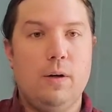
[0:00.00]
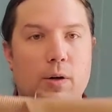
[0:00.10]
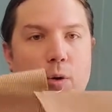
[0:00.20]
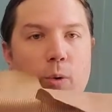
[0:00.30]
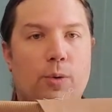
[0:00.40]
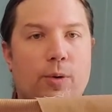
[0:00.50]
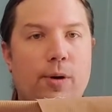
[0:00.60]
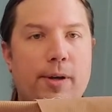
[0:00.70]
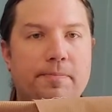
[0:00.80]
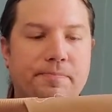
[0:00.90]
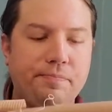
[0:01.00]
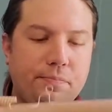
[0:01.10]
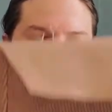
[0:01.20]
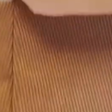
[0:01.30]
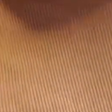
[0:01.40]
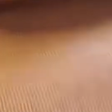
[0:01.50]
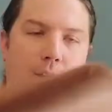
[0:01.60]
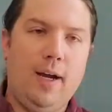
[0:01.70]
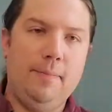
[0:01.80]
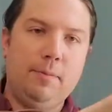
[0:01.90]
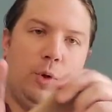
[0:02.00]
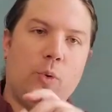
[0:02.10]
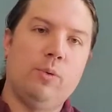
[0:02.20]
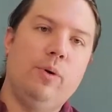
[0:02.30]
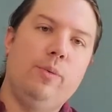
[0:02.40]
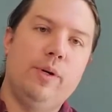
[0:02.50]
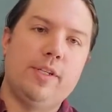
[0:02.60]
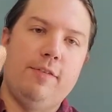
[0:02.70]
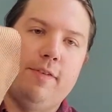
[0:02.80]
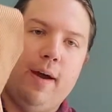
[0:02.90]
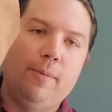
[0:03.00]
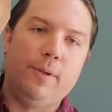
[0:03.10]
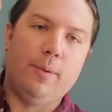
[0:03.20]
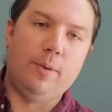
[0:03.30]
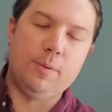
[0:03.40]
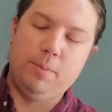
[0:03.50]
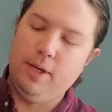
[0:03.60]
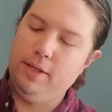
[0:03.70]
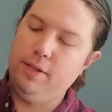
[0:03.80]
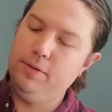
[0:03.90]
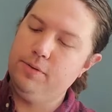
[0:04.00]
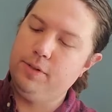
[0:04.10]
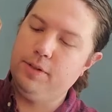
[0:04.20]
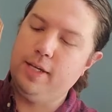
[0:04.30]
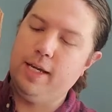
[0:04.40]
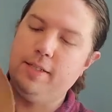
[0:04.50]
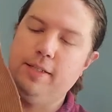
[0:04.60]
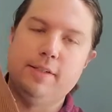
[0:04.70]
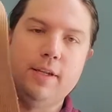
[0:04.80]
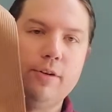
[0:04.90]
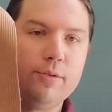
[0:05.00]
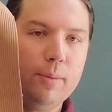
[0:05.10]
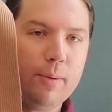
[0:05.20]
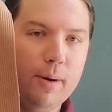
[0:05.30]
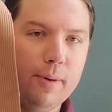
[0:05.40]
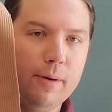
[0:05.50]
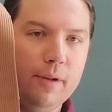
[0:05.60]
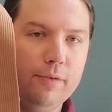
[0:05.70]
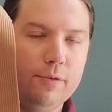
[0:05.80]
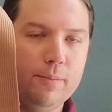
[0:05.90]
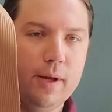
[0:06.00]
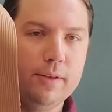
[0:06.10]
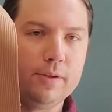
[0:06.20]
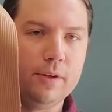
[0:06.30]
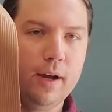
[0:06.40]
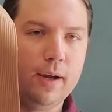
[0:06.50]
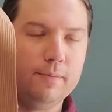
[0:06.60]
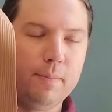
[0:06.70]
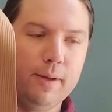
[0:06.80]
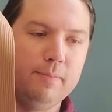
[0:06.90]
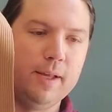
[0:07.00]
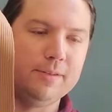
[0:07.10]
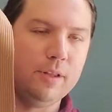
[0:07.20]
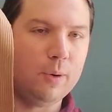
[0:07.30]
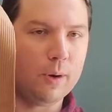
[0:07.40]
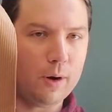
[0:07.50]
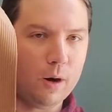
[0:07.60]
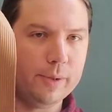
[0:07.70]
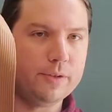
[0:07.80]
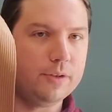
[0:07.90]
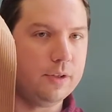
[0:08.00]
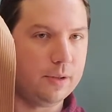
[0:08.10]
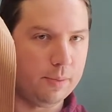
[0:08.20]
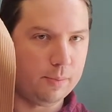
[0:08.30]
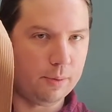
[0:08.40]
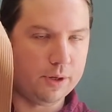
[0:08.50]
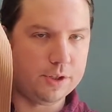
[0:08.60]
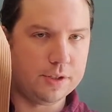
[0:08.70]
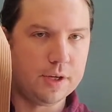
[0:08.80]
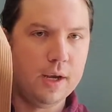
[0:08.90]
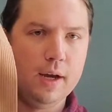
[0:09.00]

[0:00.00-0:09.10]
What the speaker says: corduroy. Corduroy was a fabric that was being used in the 18th century primarily for men's lower garments. You see them in breeches.